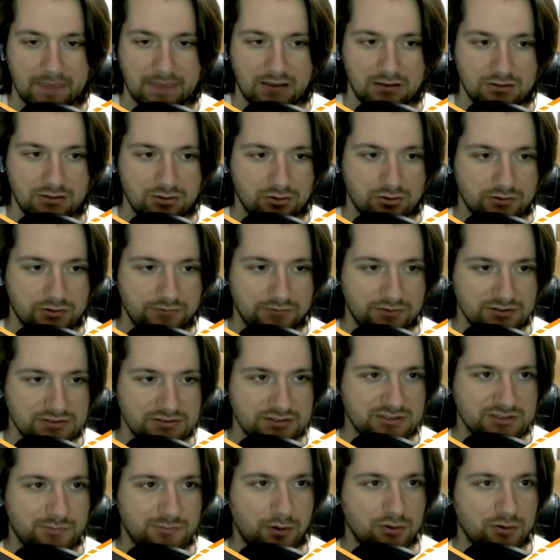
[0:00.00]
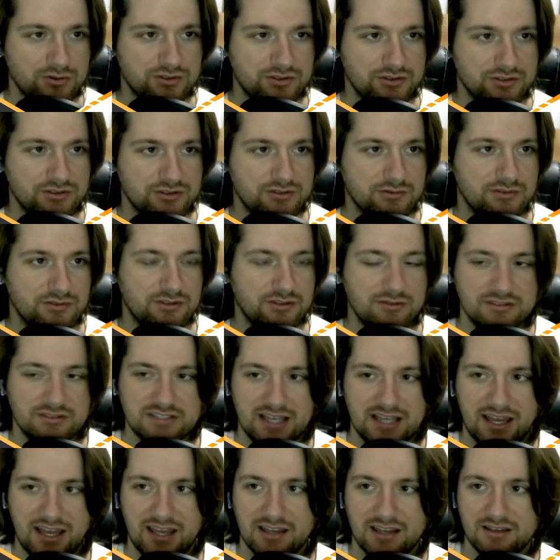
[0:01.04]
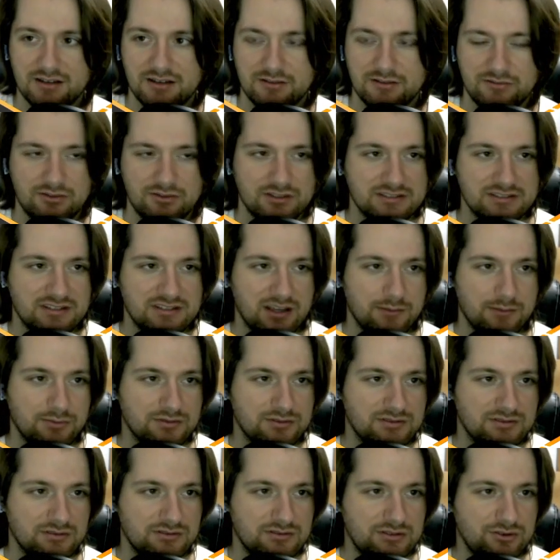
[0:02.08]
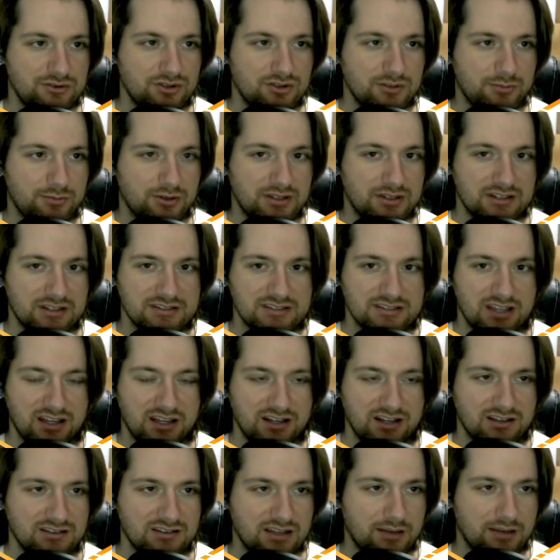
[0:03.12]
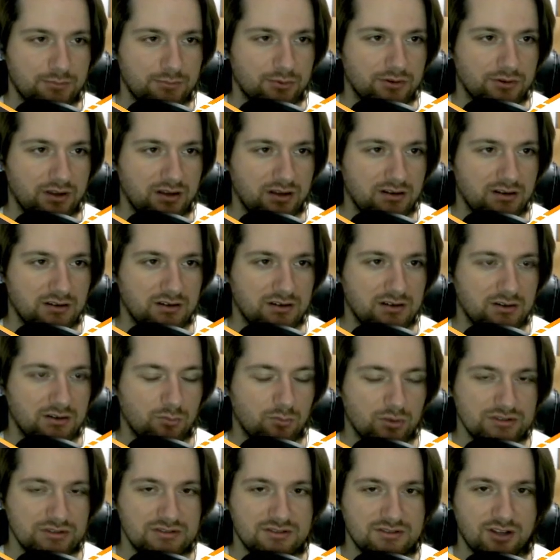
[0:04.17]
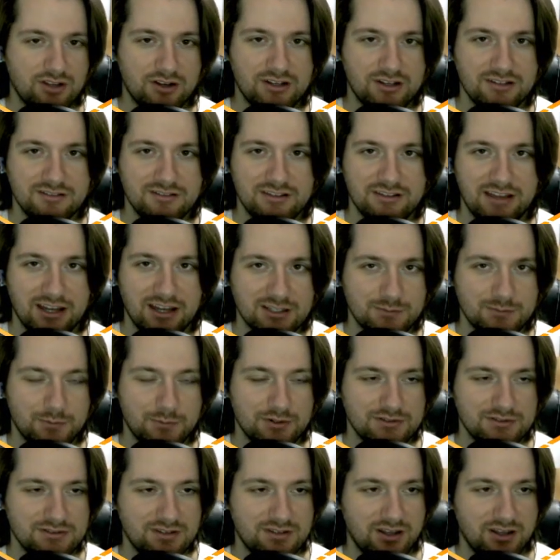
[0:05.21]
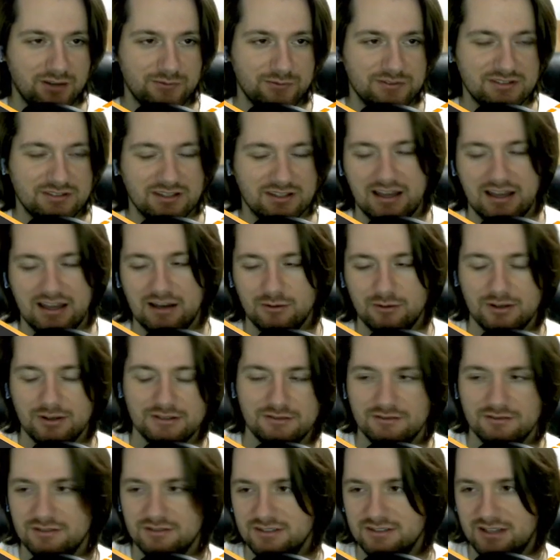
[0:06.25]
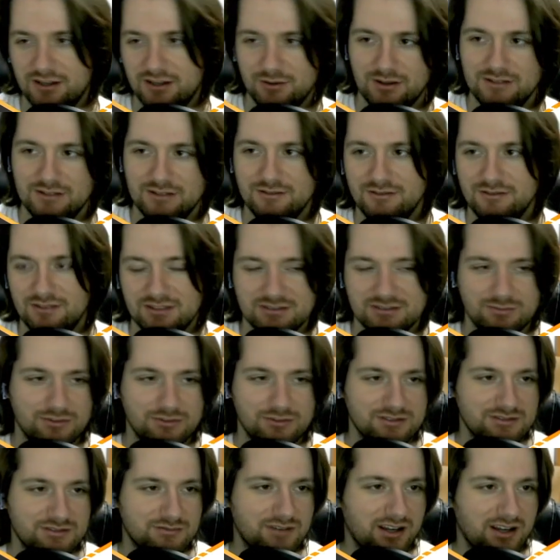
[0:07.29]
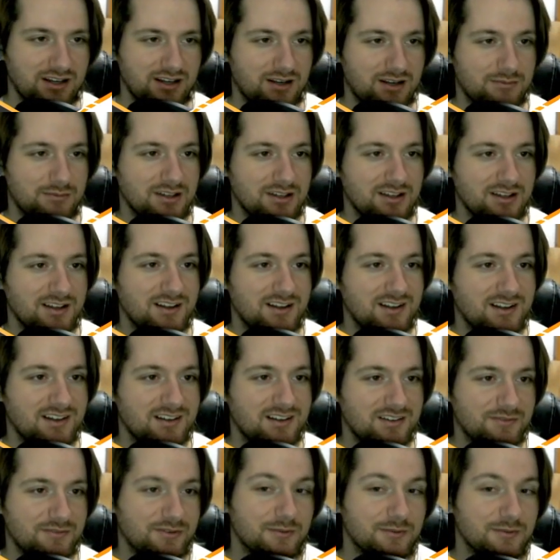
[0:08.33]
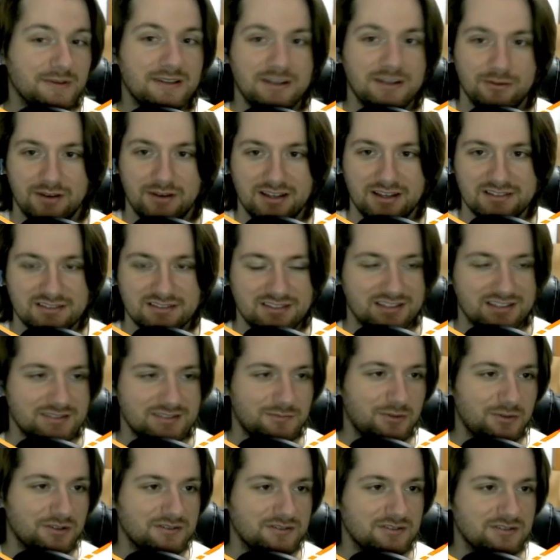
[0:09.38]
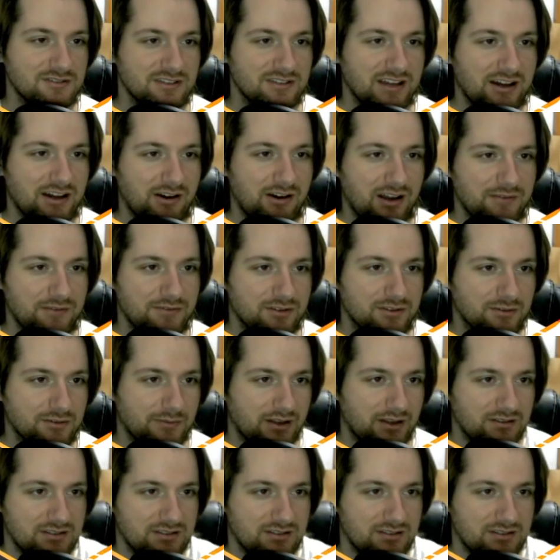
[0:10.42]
your first exposure to a new attack, for example, so it's usually pretty exciting at that point. Once you start getting to the expert stuff, it's like, how do I do this? How do I do this? Where's the write-up? For me anyways, that's personally how I feel about